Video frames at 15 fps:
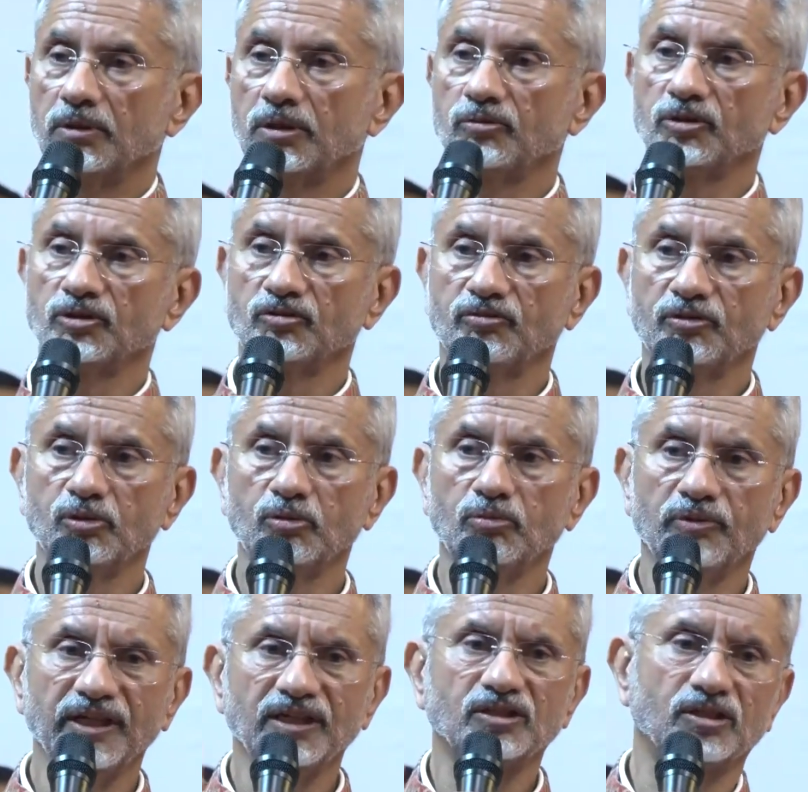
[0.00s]
it was few
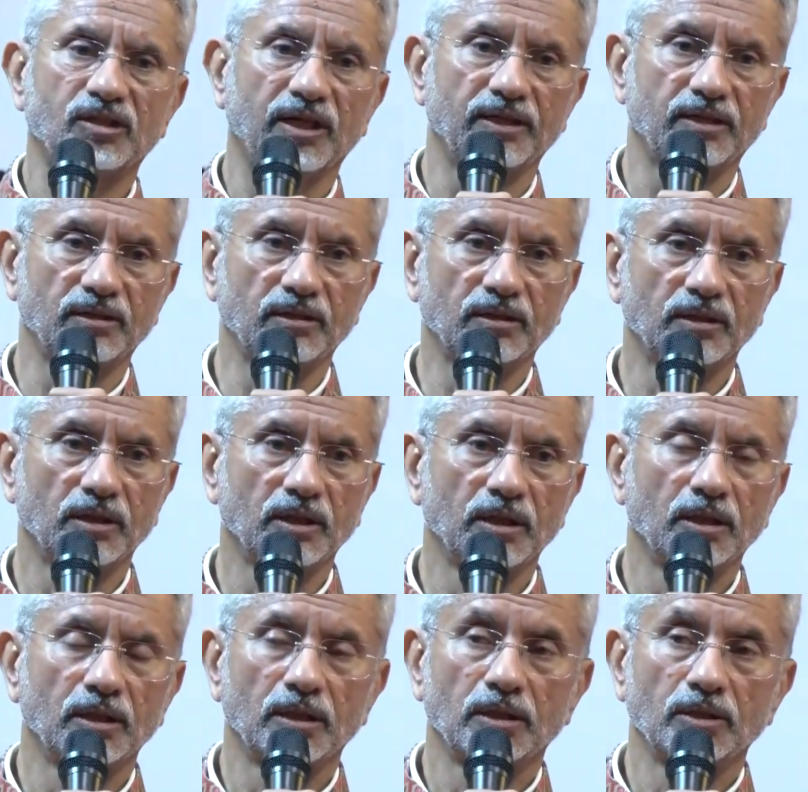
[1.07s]
weeks later,
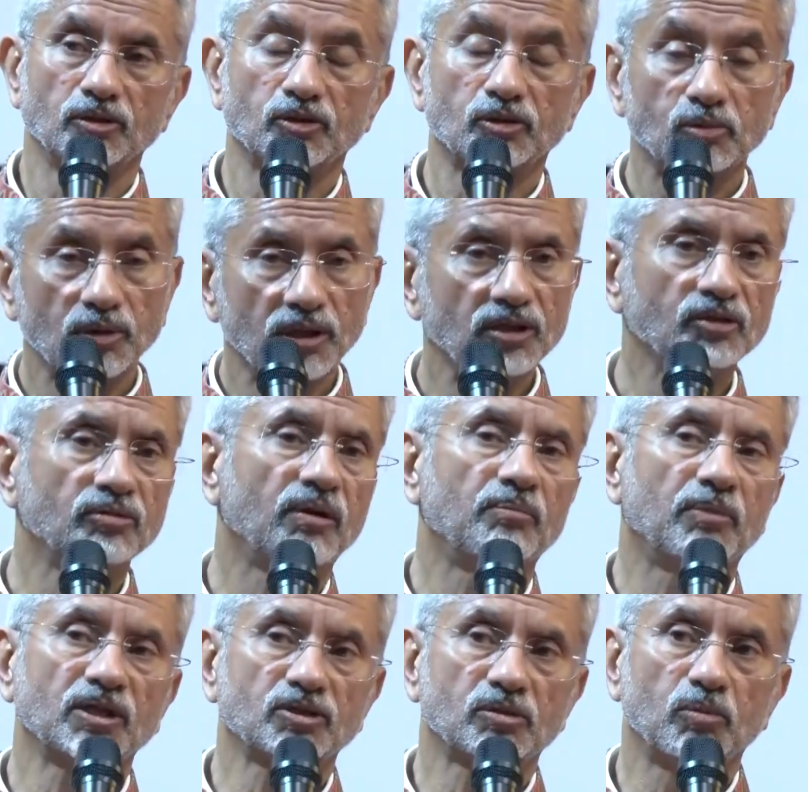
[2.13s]
students were
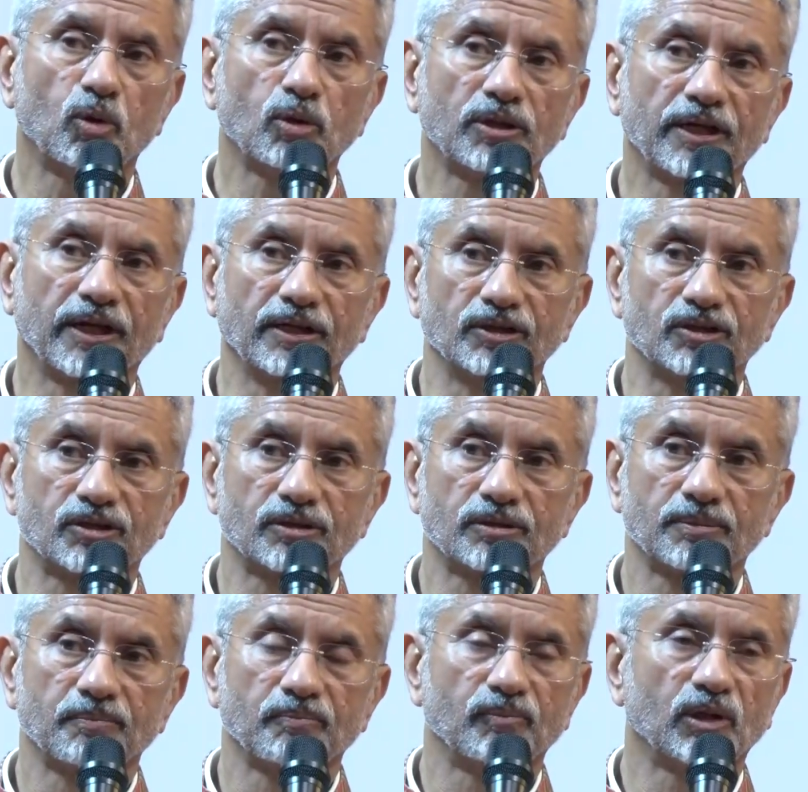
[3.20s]
much more
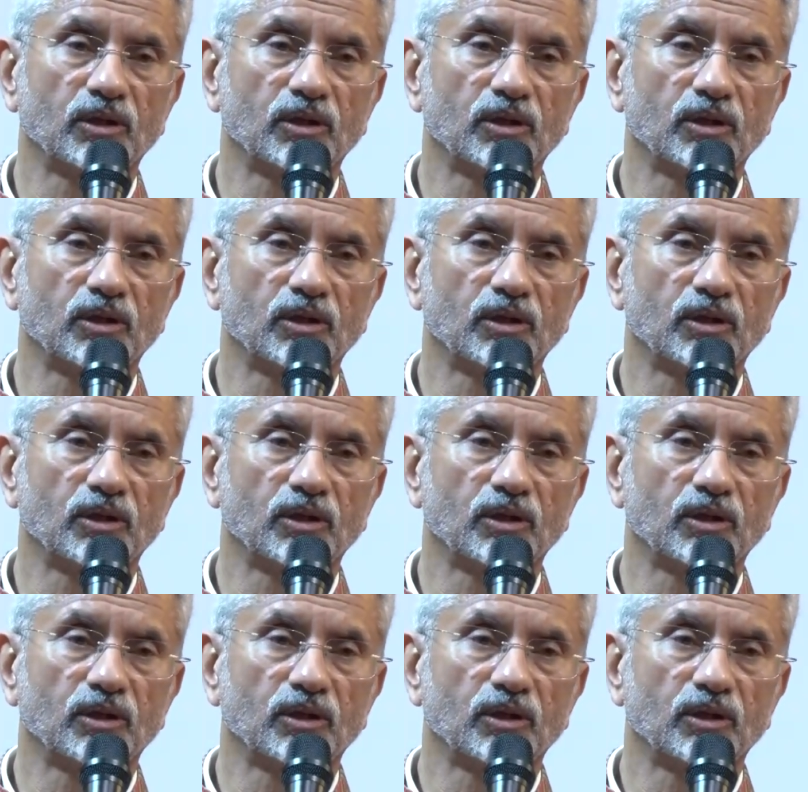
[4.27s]
tense